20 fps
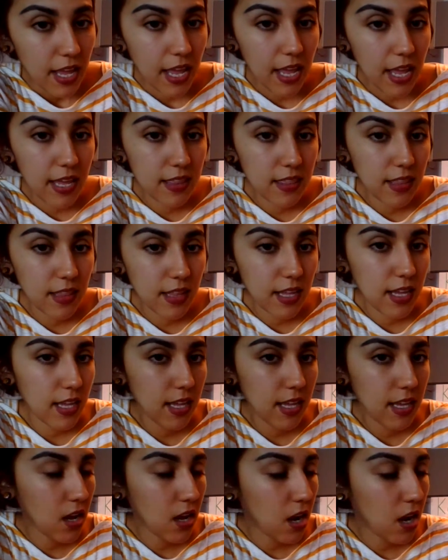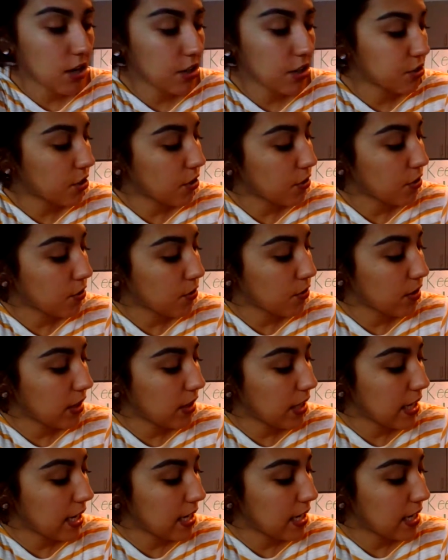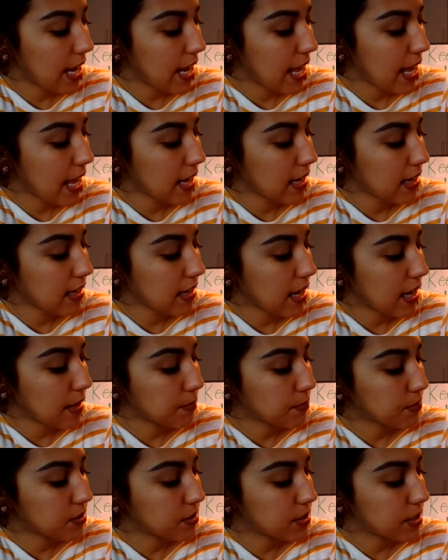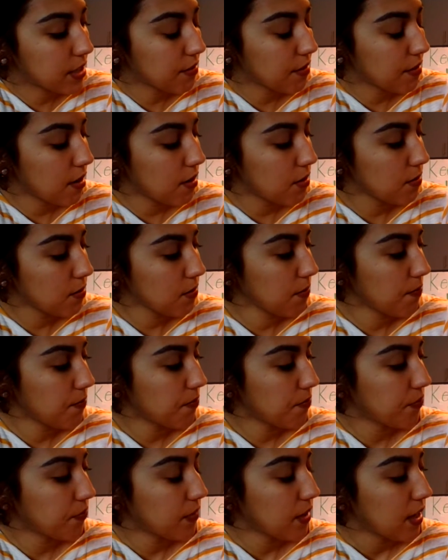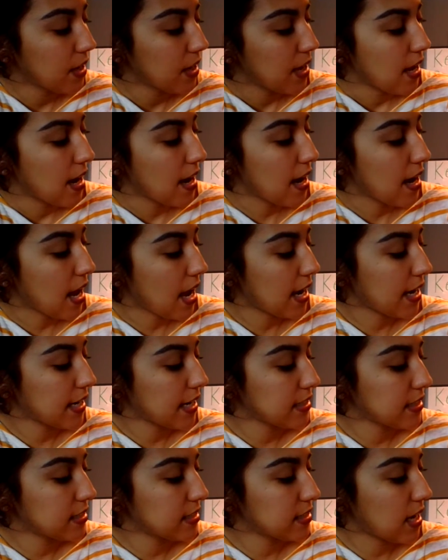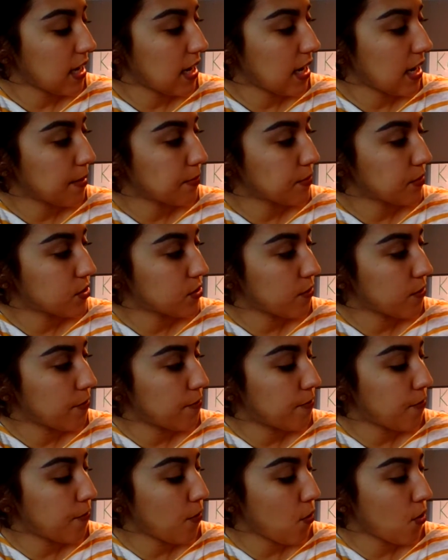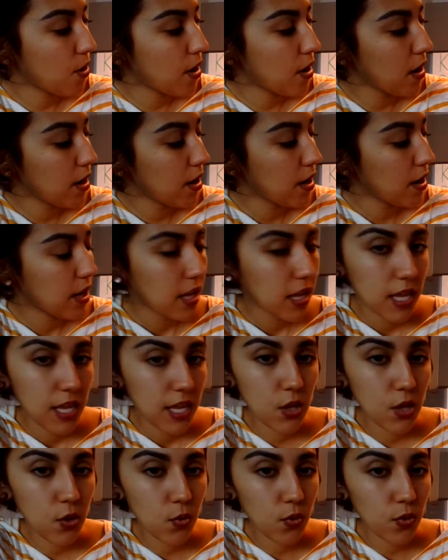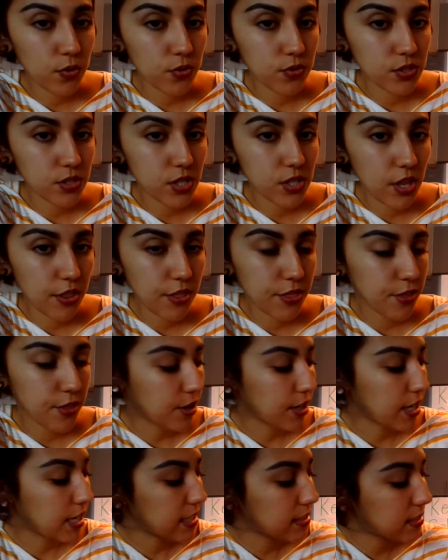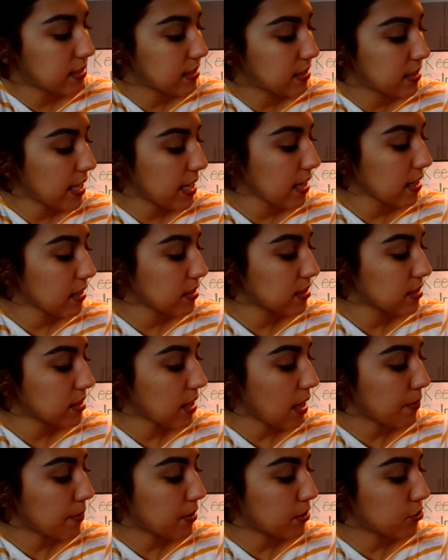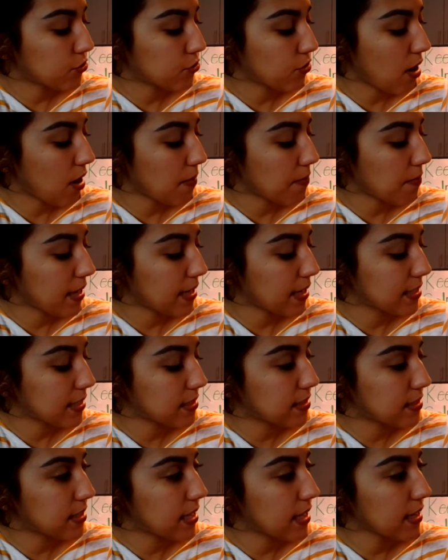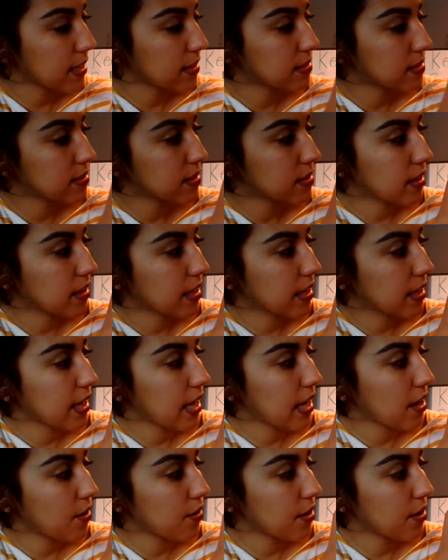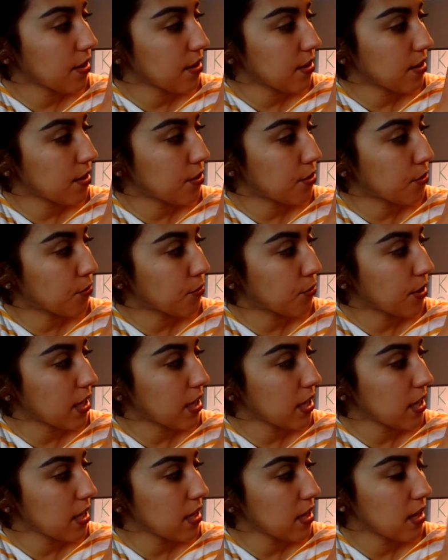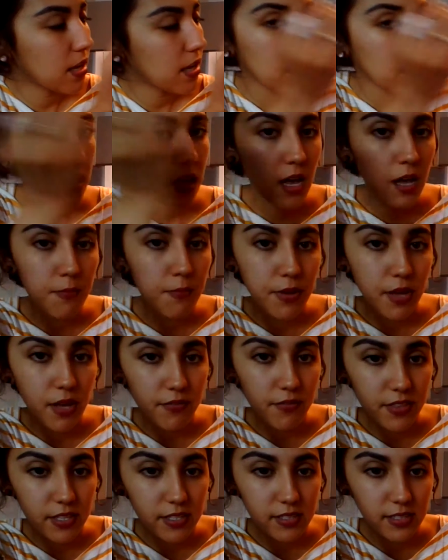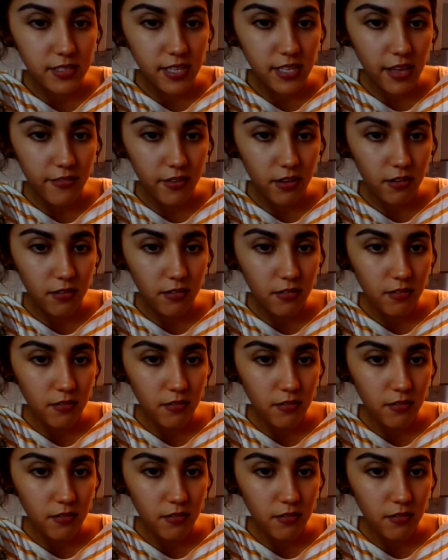And then our turtle laid an egg named 0. 9 times 4 equals 36. I'm going to drop my 6, carry the 3 above the 7.